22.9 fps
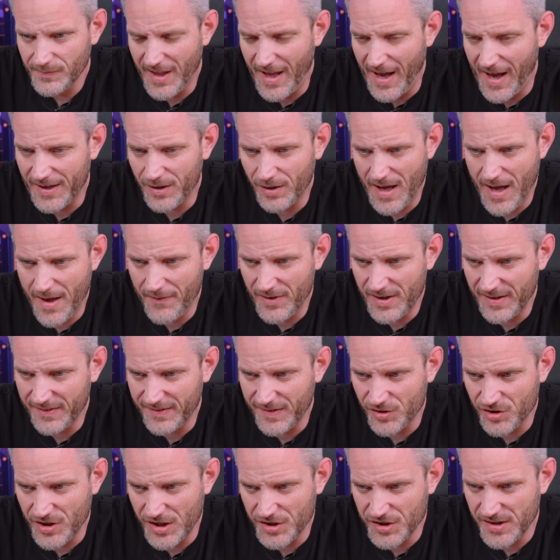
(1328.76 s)
Yeah, I don't have any
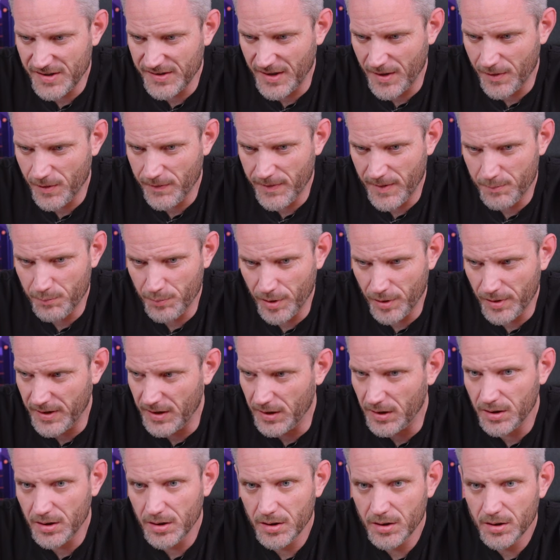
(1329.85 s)
suggestions other than burn it.
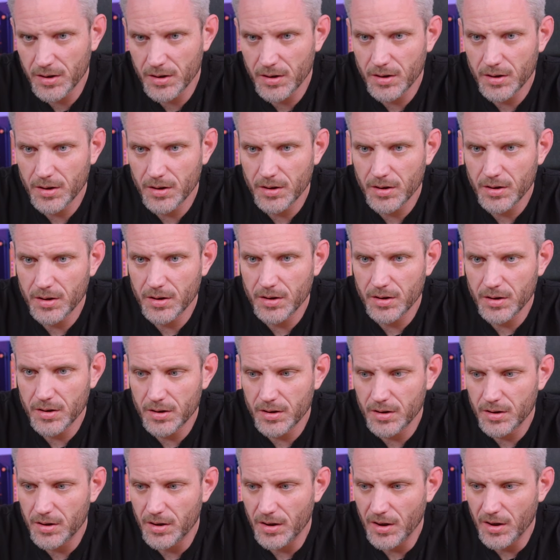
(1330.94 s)

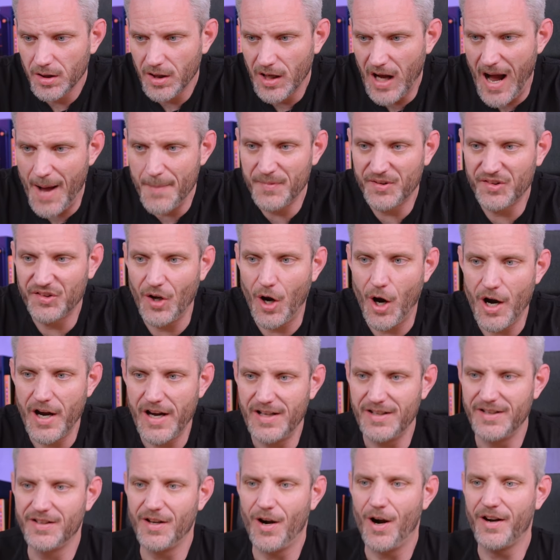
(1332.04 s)
I'm
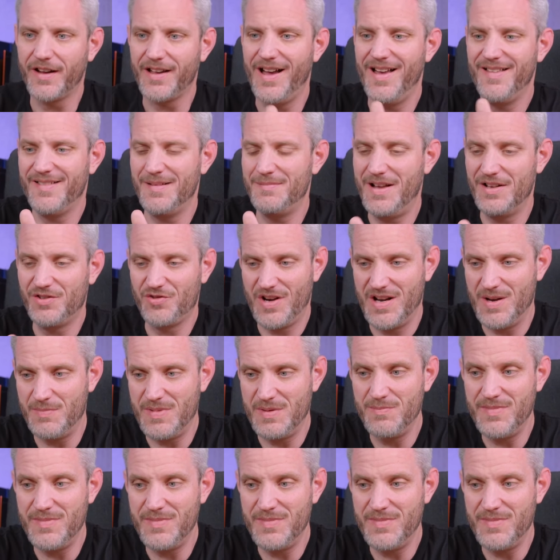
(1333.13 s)
sorry, Dark Eyes. I'm not trying to be